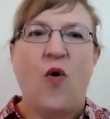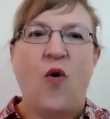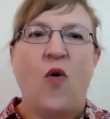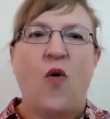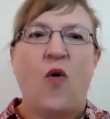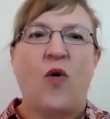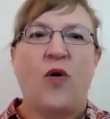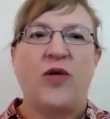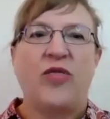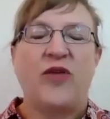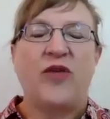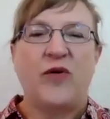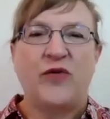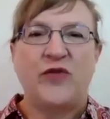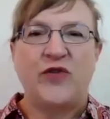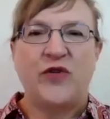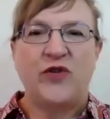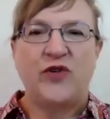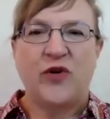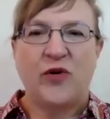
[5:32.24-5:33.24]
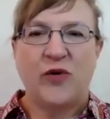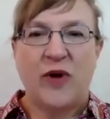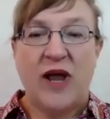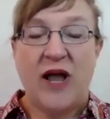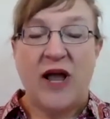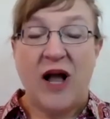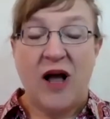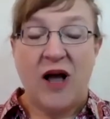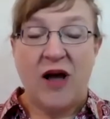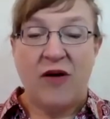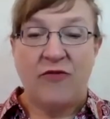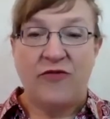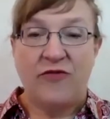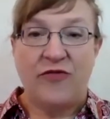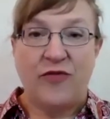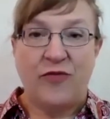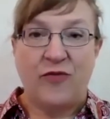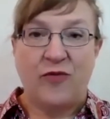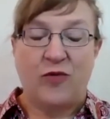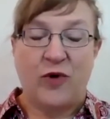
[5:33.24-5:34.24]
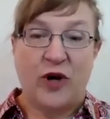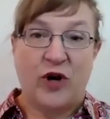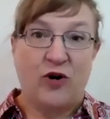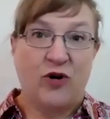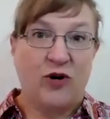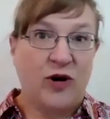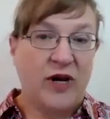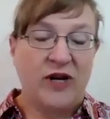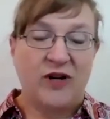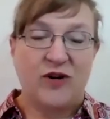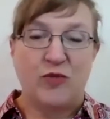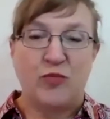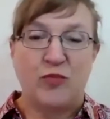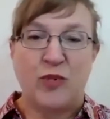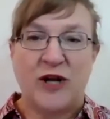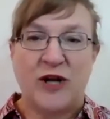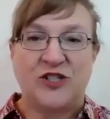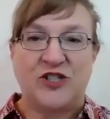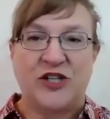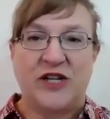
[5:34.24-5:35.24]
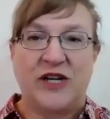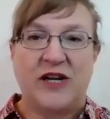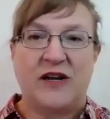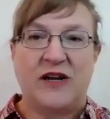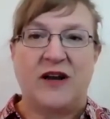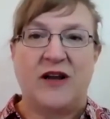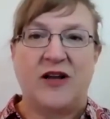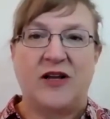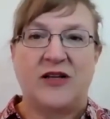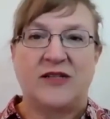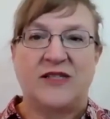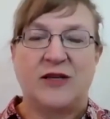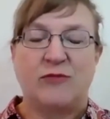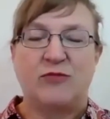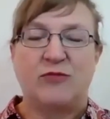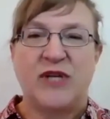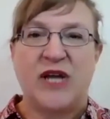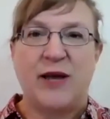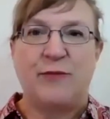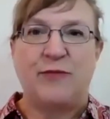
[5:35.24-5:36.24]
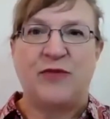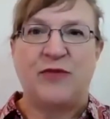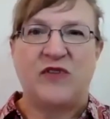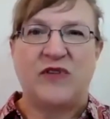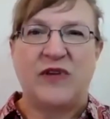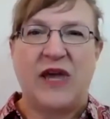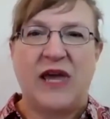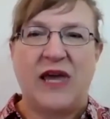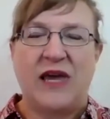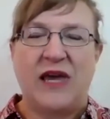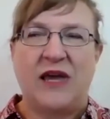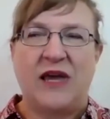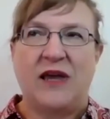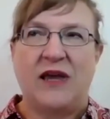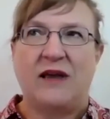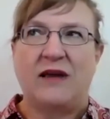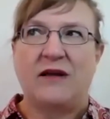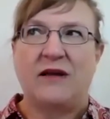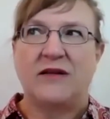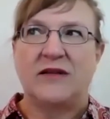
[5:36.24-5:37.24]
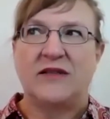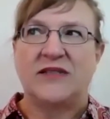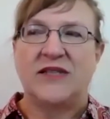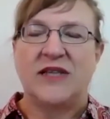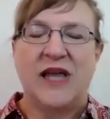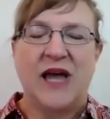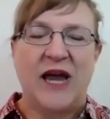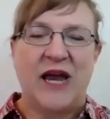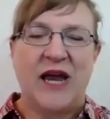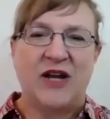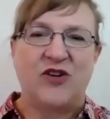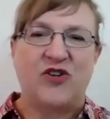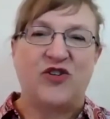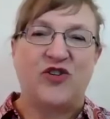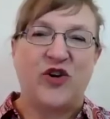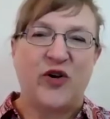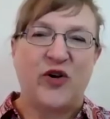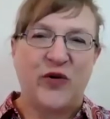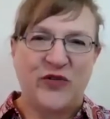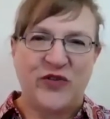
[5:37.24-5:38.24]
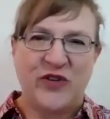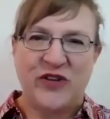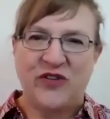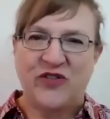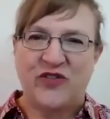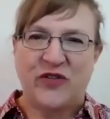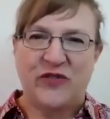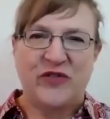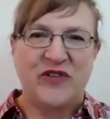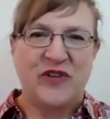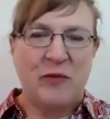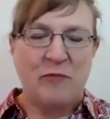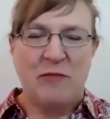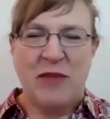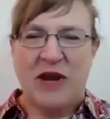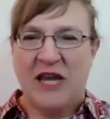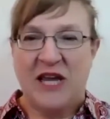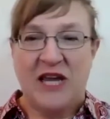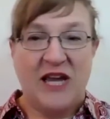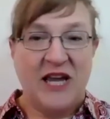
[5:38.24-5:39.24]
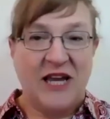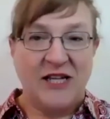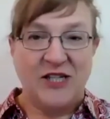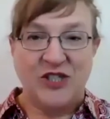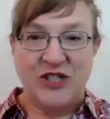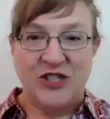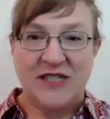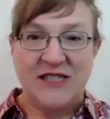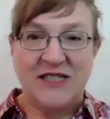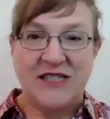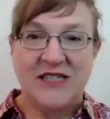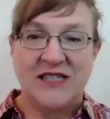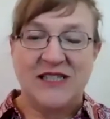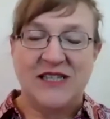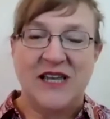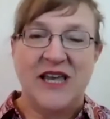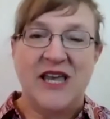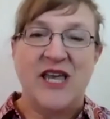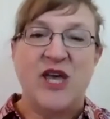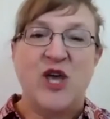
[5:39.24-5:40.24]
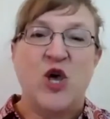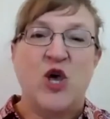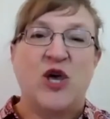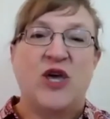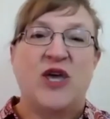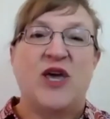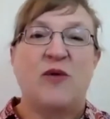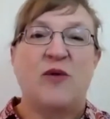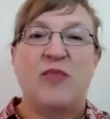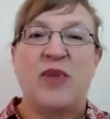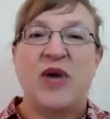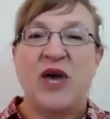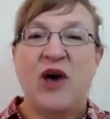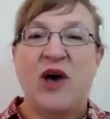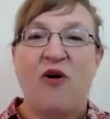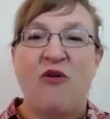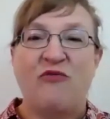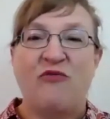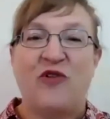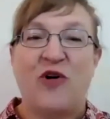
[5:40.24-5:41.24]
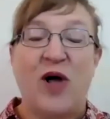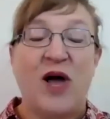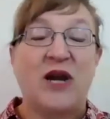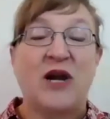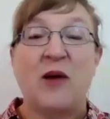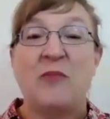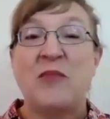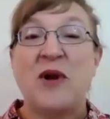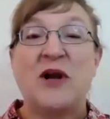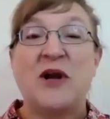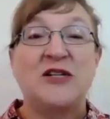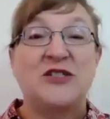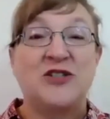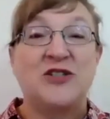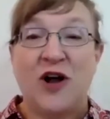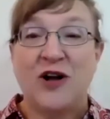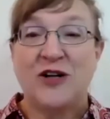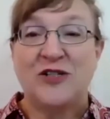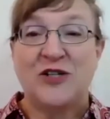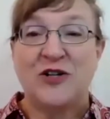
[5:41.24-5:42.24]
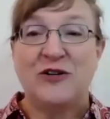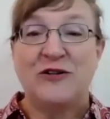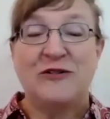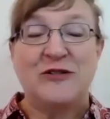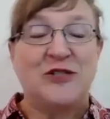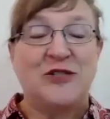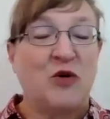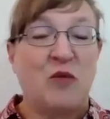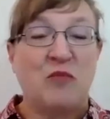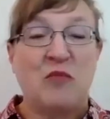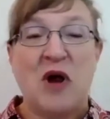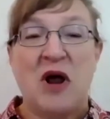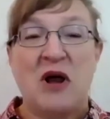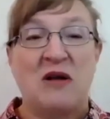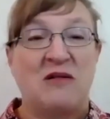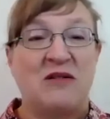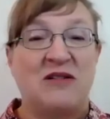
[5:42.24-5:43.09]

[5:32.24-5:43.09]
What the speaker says: or those who don't have recurring depression. Sometimes a slight dosage of some medications can be helpful. And I'm not a doctor, so I'm not